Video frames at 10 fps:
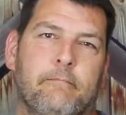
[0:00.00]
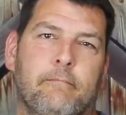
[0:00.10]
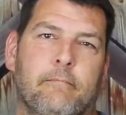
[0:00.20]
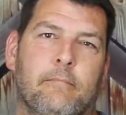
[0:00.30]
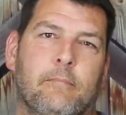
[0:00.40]

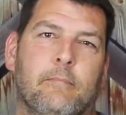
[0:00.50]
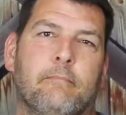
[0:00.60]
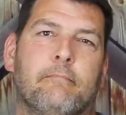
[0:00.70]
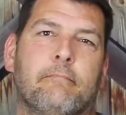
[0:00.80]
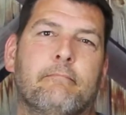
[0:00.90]

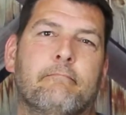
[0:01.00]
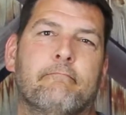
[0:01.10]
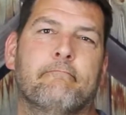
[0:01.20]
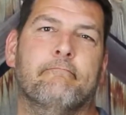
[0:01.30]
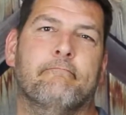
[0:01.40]

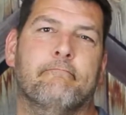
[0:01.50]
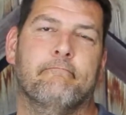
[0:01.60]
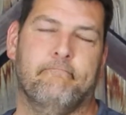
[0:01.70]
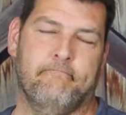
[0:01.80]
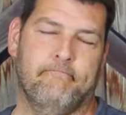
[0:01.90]

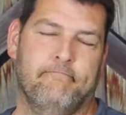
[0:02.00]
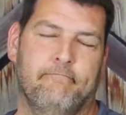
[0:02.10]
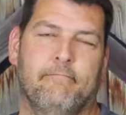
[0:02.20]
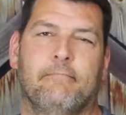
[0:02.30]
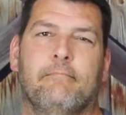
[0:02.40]

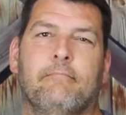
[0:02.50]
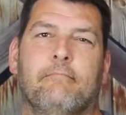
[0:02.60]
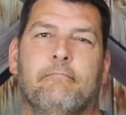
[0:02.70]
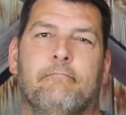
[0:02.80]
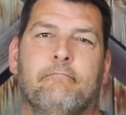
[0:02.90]

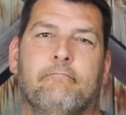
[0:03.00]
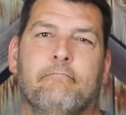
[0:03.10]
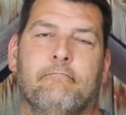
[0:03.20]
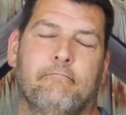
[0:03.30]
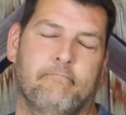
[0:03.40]

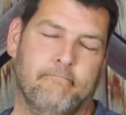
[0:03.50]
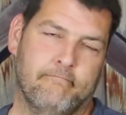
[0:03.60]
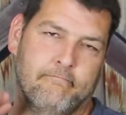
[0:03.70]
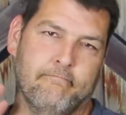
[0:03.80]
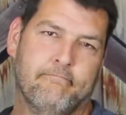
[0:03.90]

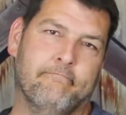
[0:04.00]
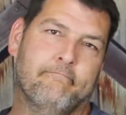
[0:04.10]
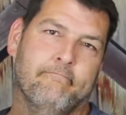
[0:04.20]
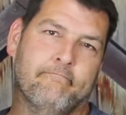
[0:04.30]
(not speaking)